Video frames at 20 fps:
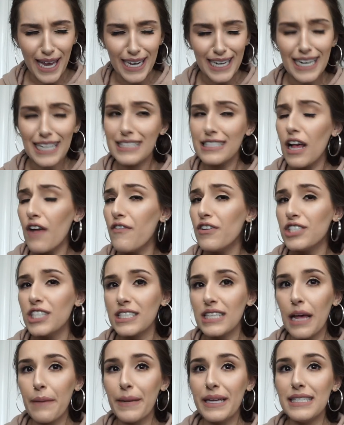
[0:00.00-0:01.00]
And as selfish as
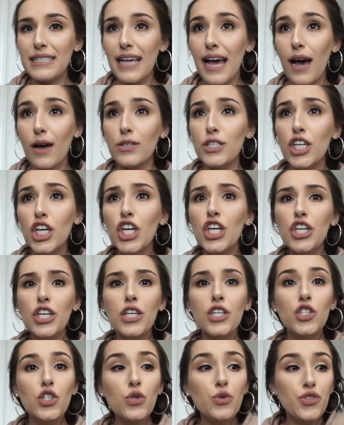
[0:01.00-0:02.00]
that may sound,
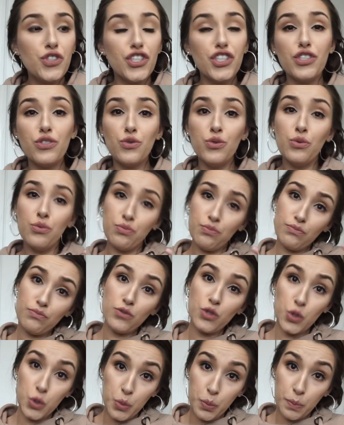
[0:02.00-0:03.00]
you sh- you
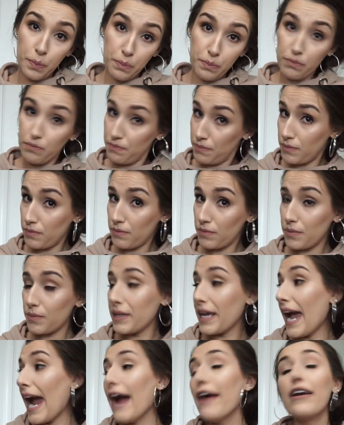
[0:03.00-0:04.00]
you
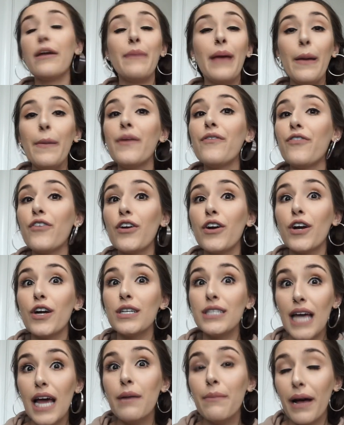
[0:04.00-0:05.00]
carried a baby for
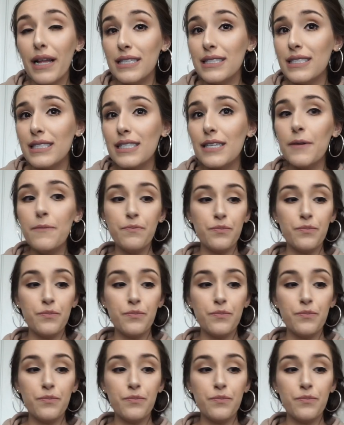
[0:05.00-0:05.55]
10 months.